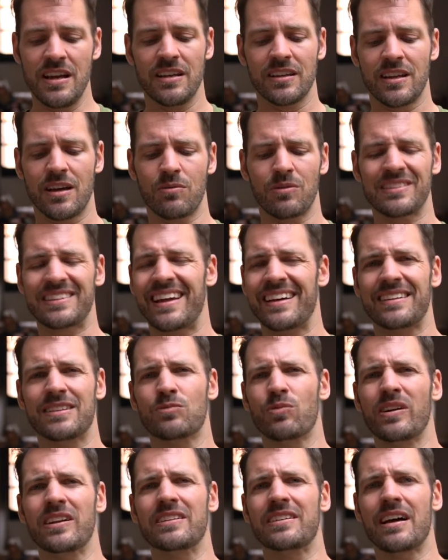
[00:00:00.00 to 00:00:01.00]
that was like
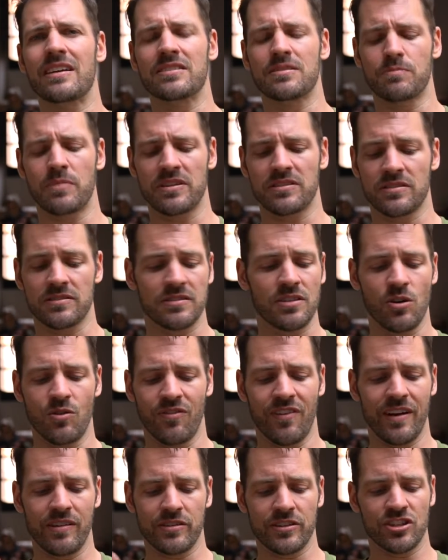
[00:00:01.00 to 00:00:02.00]
20,000 pesos, so
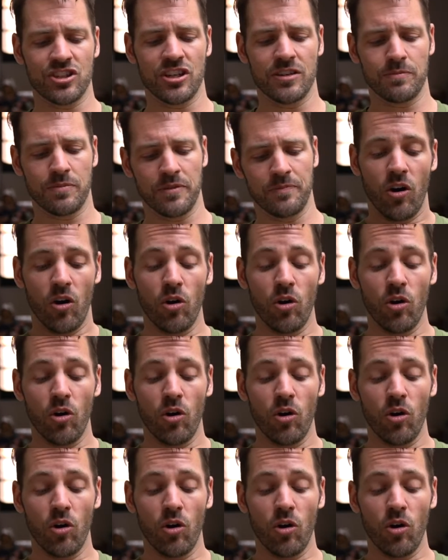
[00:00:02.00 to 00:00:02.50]
very cheap.